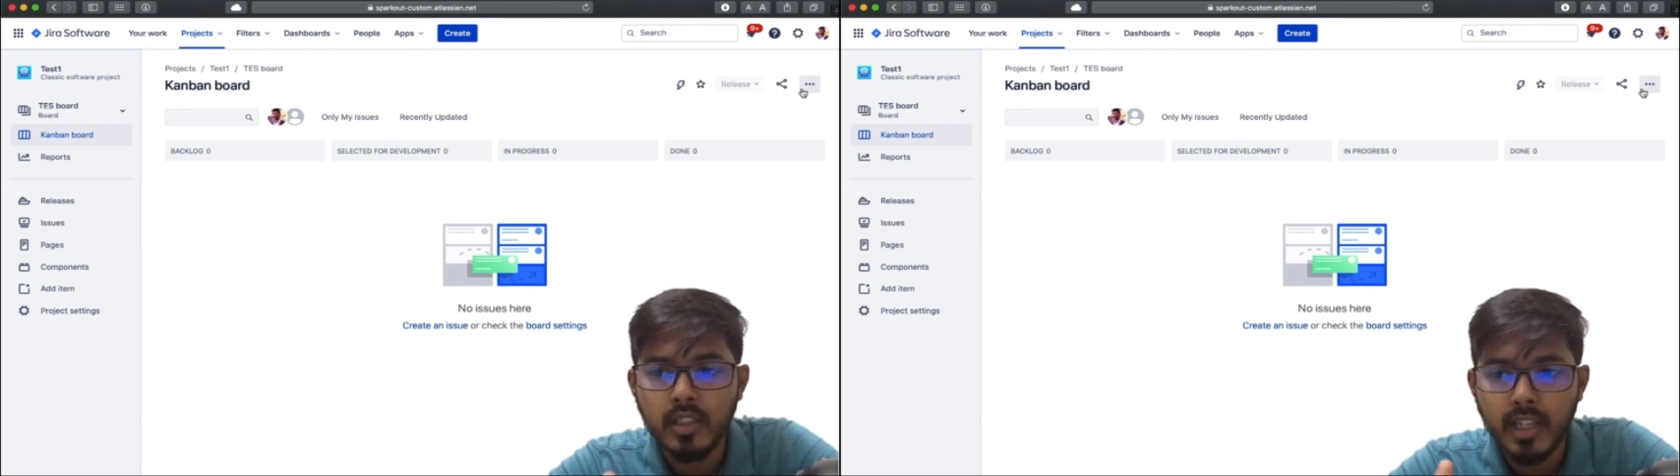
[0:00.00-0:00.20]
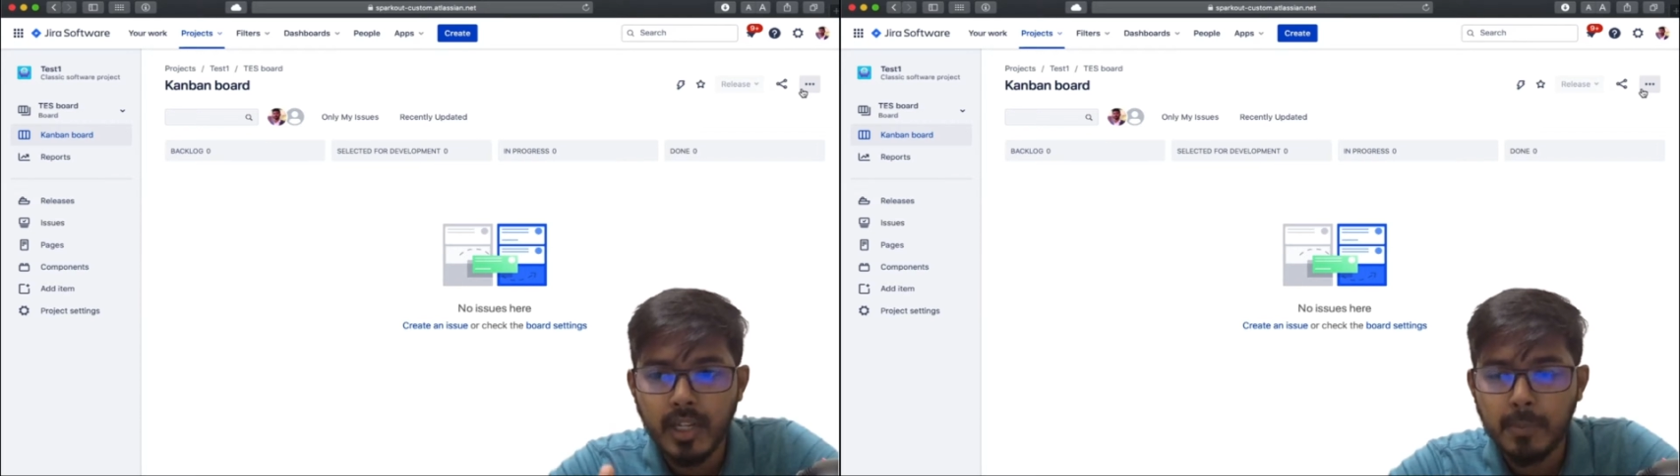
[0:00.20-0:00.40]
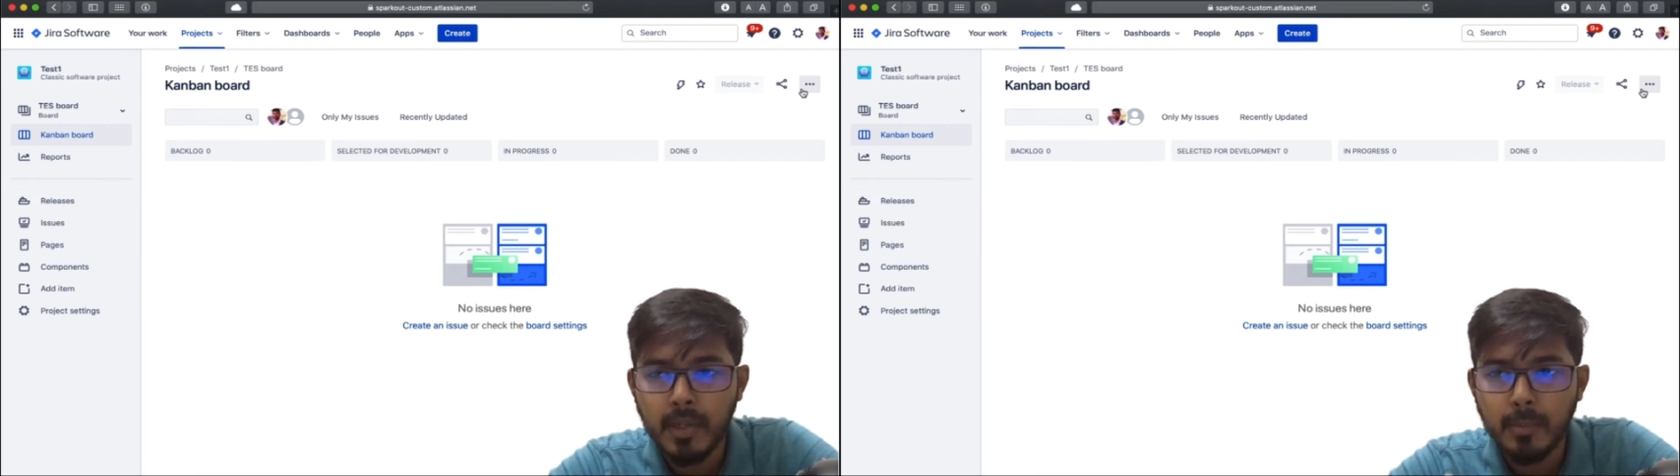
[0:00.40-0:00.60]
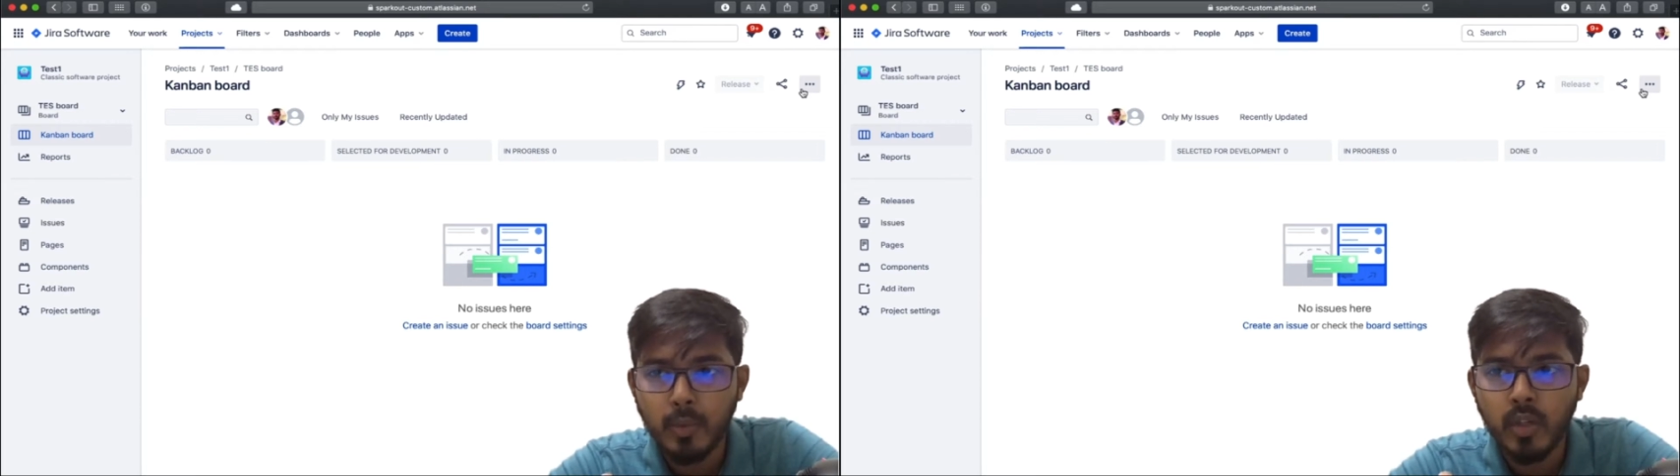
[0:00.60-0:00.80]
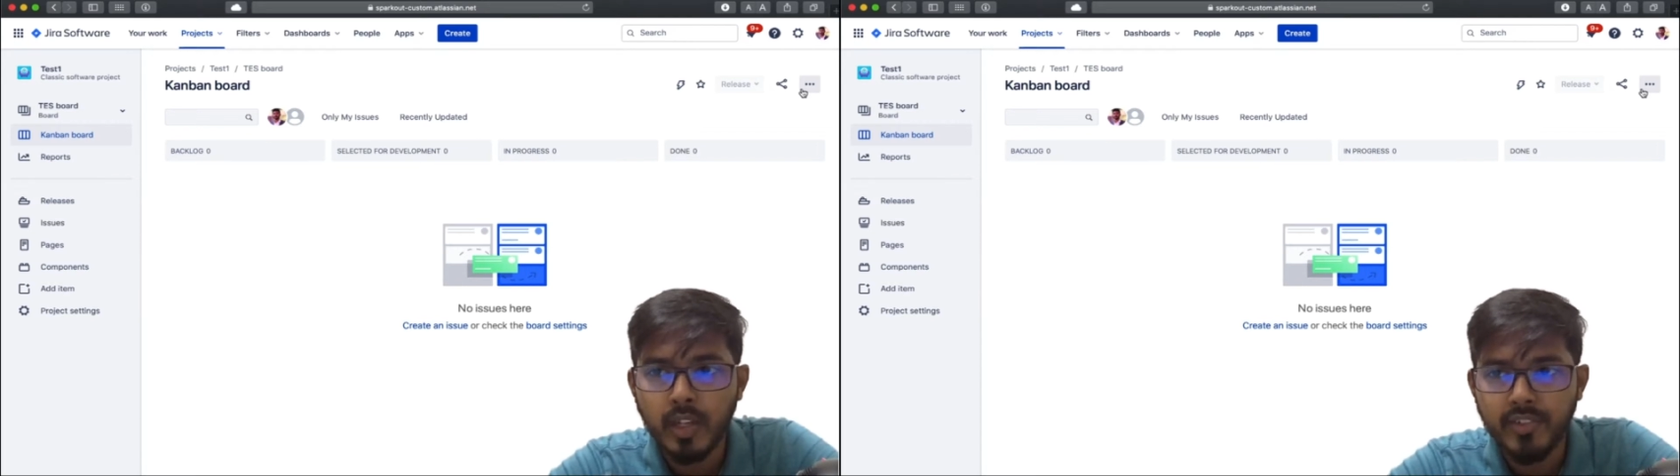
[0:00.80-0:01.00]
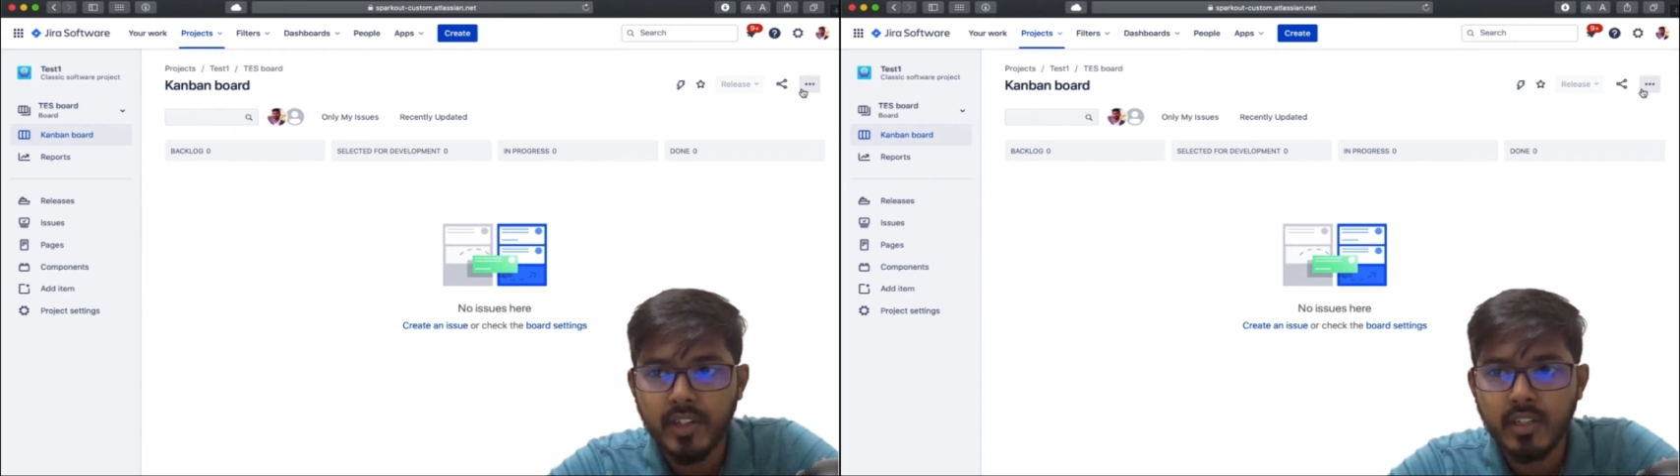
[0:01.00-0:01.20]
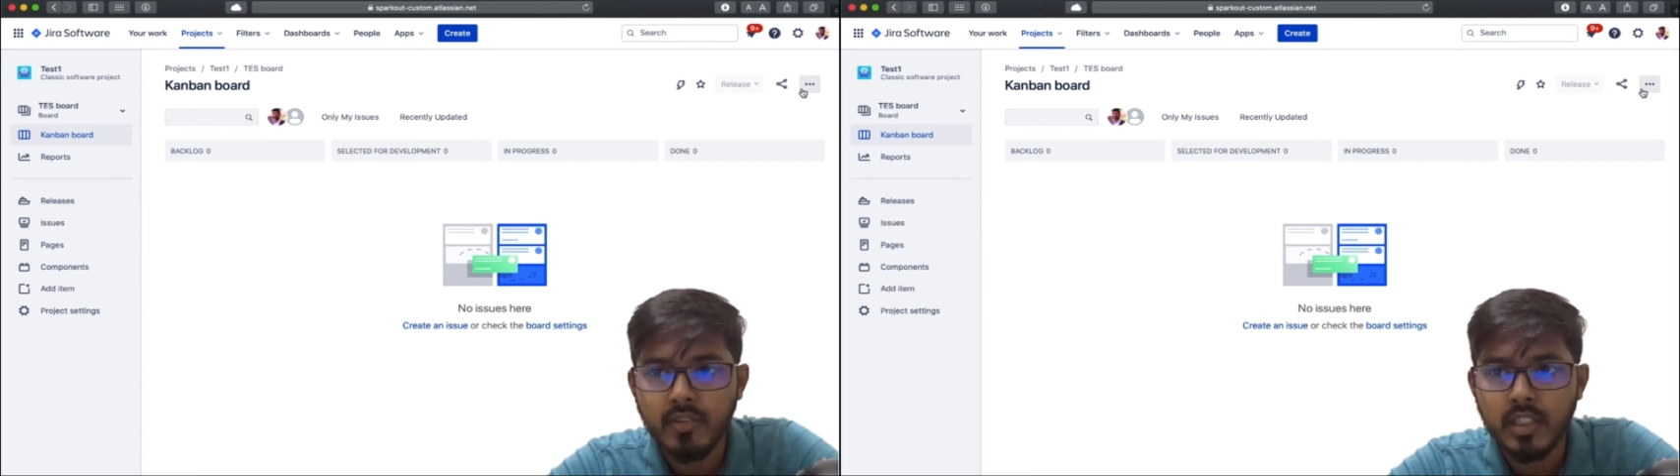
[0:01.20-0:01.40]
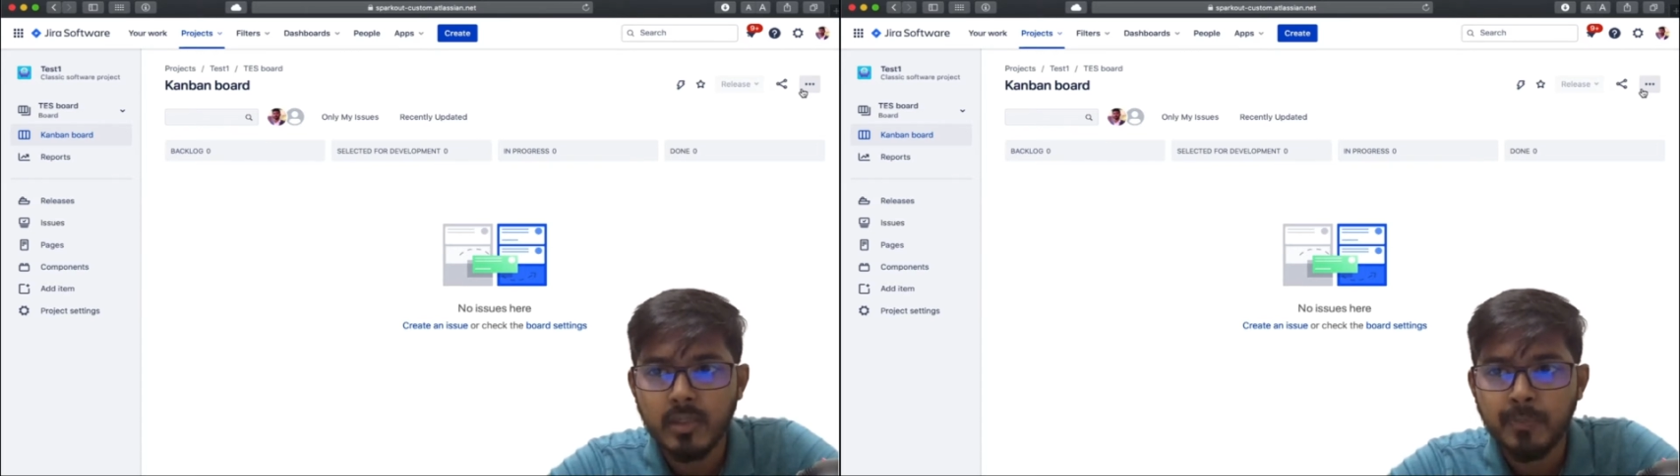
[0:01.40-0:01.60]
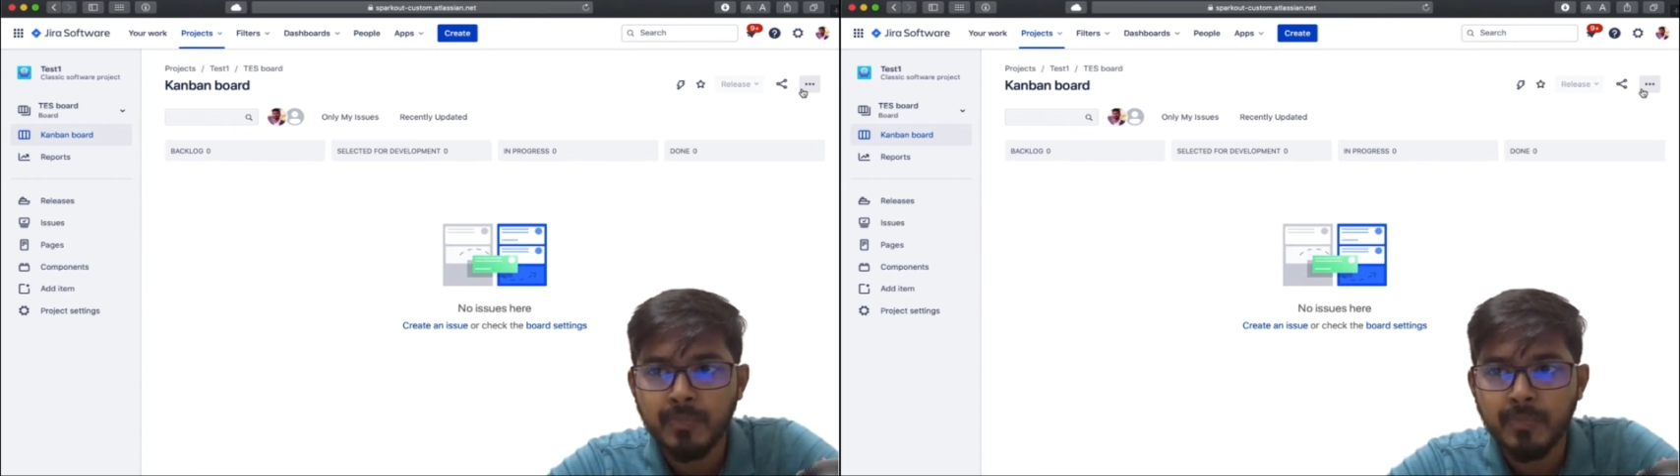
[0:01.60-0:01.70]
Kanban board effectively.